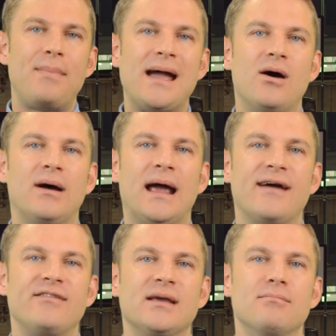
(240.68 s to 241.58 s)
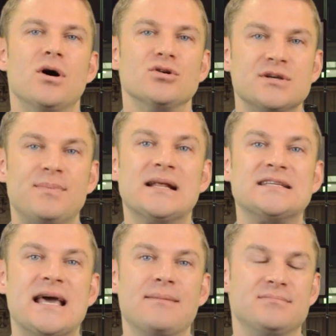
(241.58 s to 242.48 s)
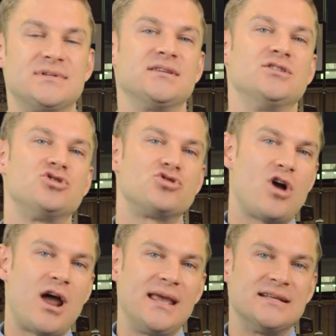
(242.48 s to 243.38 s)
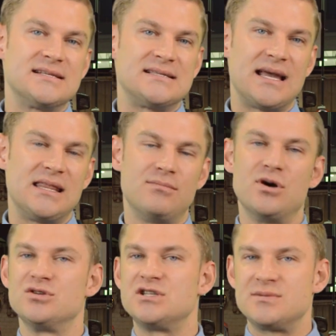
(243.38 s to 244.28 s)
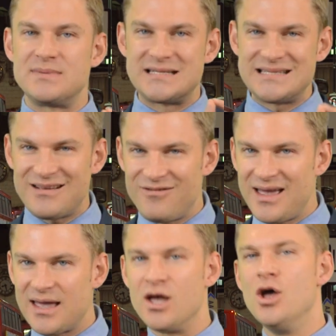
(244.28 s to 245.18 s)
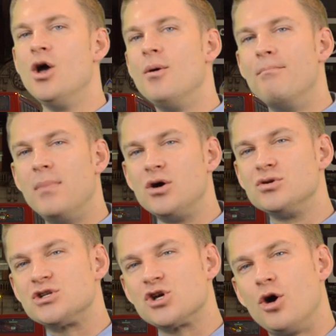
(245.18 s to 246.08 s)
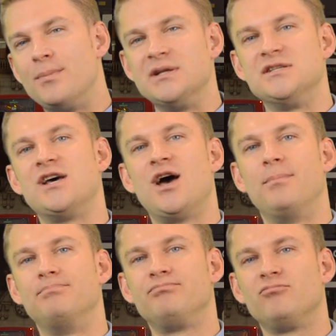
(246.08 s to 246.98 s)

about having multiple attempts and trying to say the most specific, most common term.